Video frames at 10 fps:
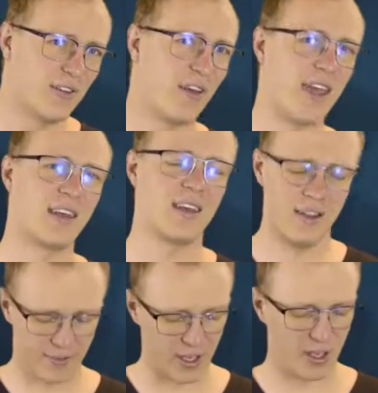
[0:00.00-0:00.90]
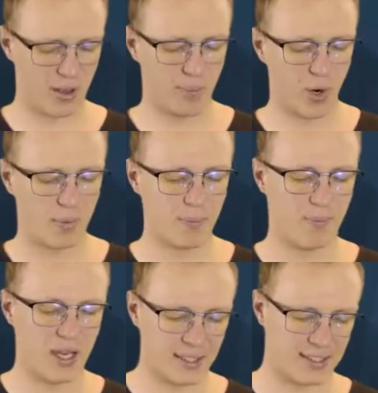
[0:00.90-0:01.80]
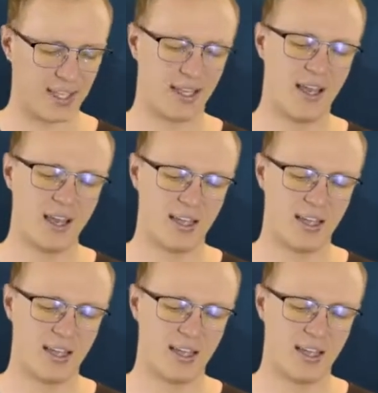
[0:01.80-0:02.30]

then the probability